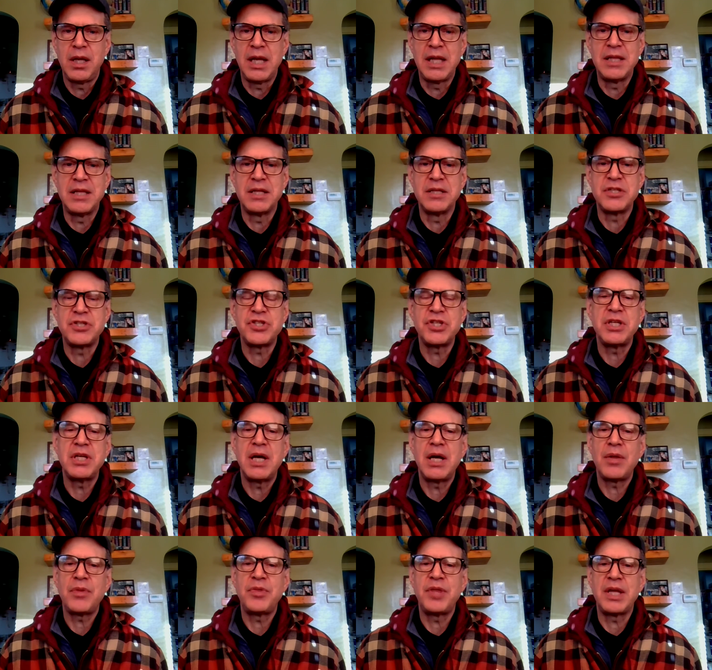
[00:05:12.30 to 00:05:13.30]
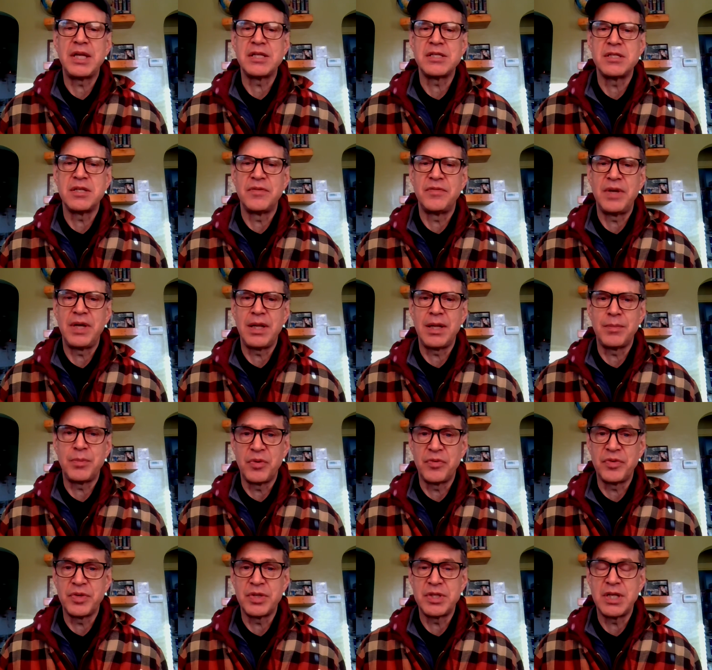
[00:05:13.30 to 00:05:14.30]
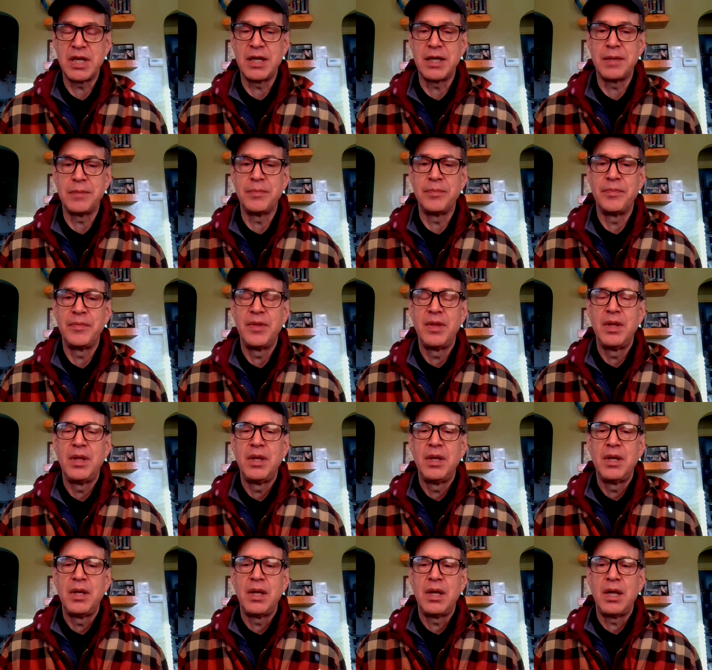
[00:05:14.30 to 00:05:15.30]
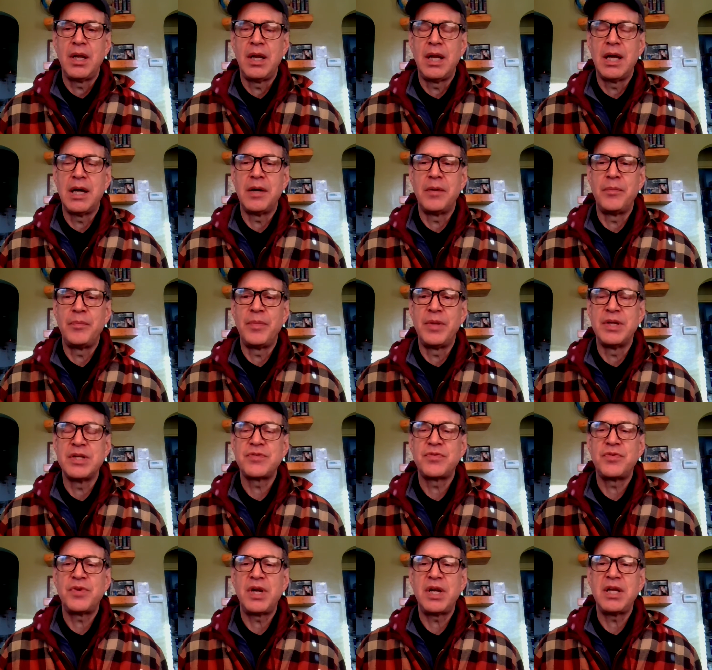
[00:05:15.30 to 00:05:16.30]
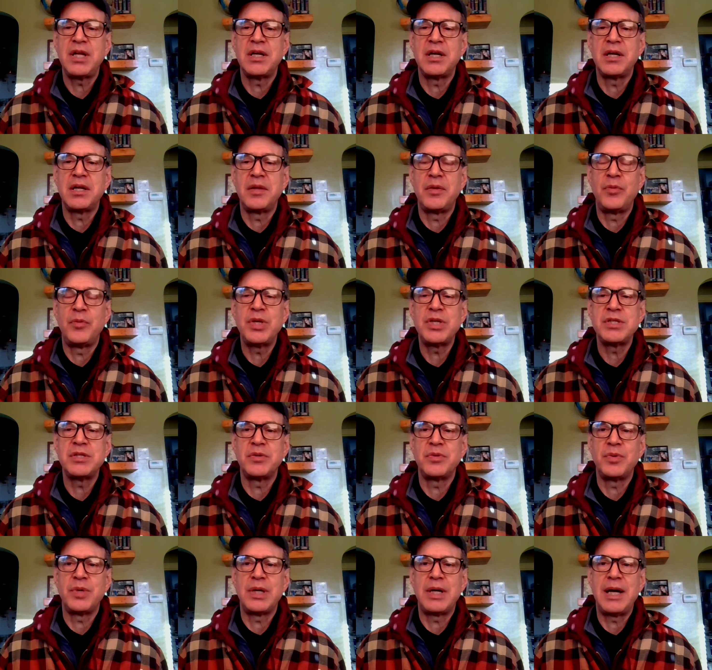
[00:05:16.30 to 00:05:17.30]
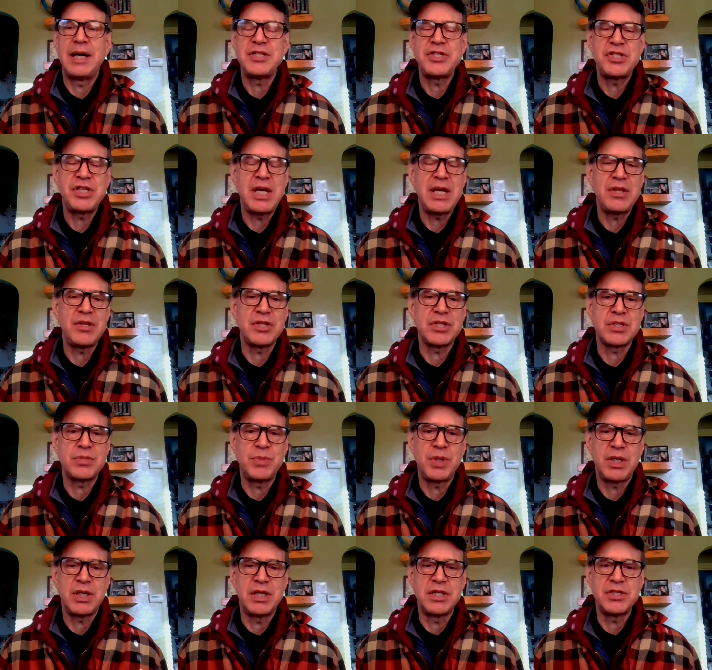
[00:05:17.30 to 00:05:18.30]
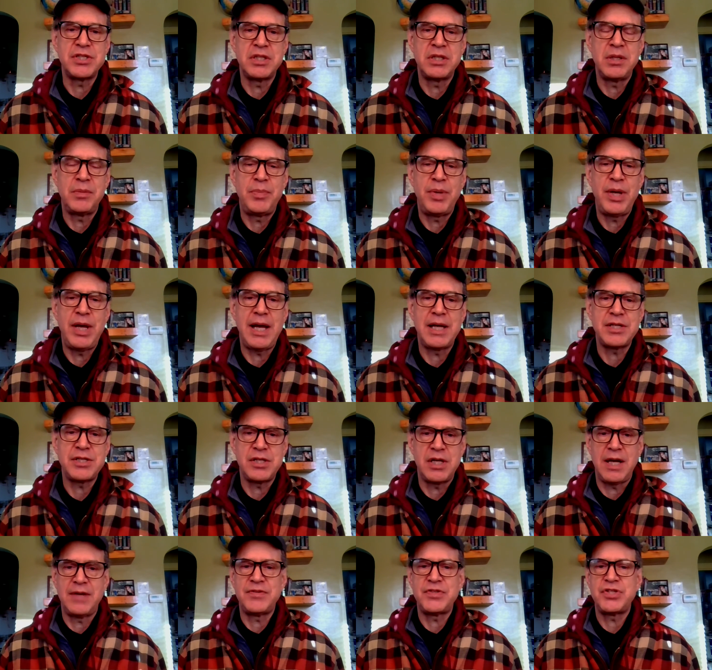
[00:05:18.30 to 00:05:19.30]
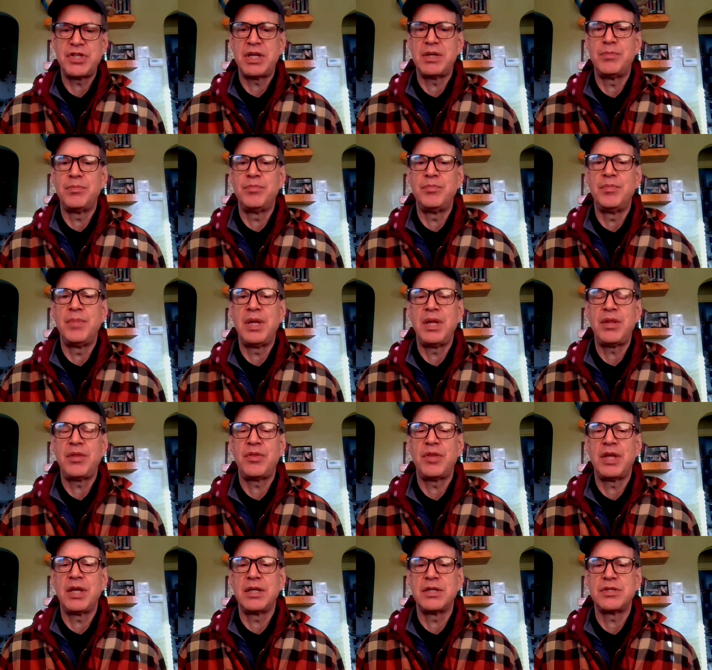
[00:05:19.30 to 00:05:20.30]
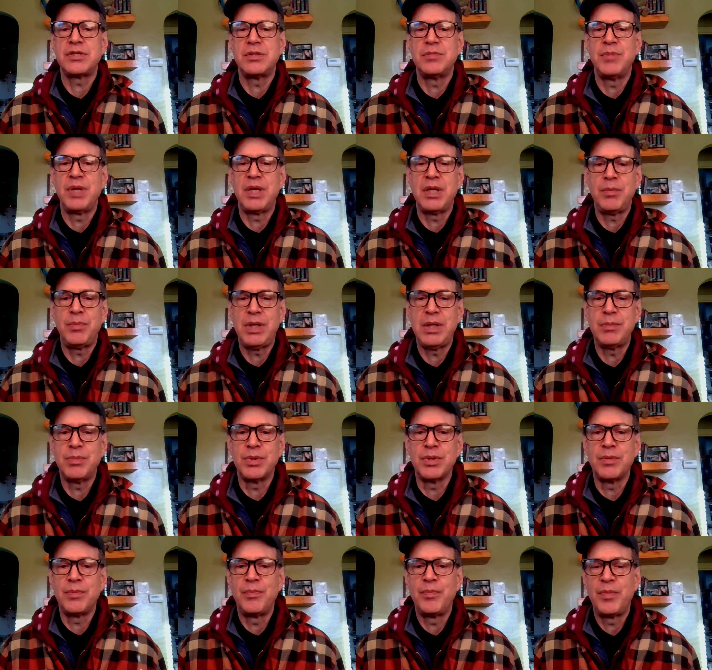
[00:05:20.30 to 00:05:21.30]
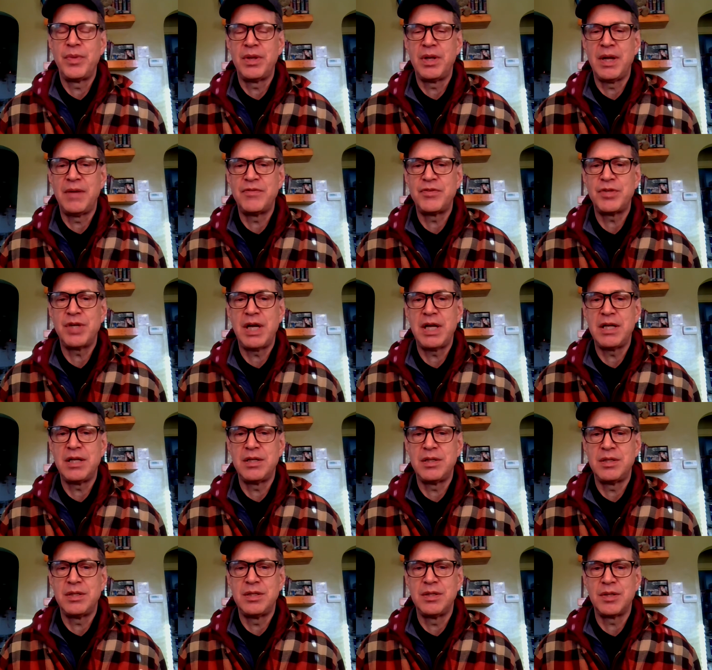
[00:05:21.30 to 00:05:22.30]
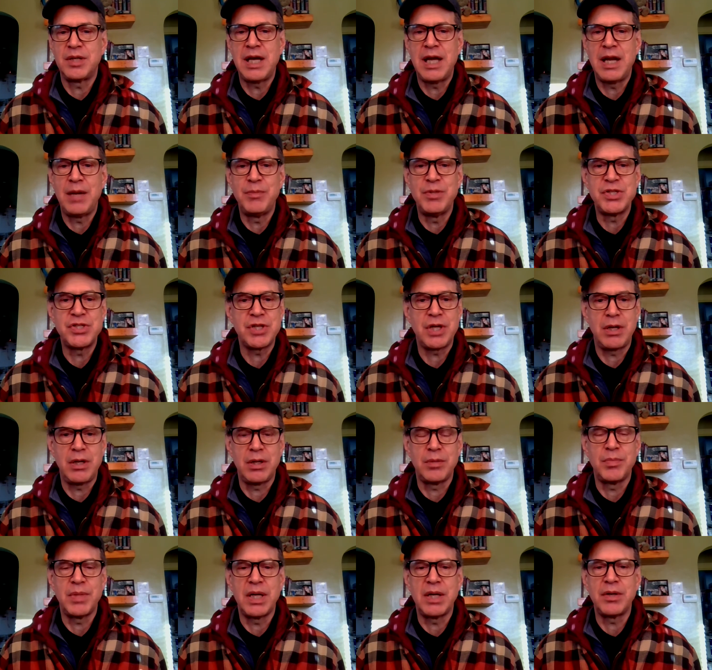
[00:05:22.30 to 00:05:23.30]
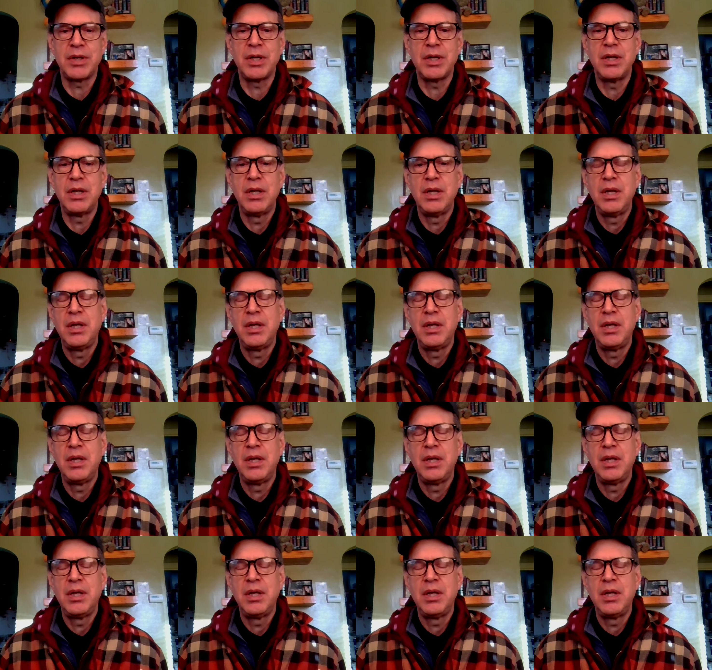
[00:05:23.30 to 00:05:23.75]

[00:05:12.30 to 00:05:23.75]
and then see how things develop over time. Now, it's funny. The reason, well, I say this because in the past I've said many things to many people, and I've tried to kind of be subtle about it.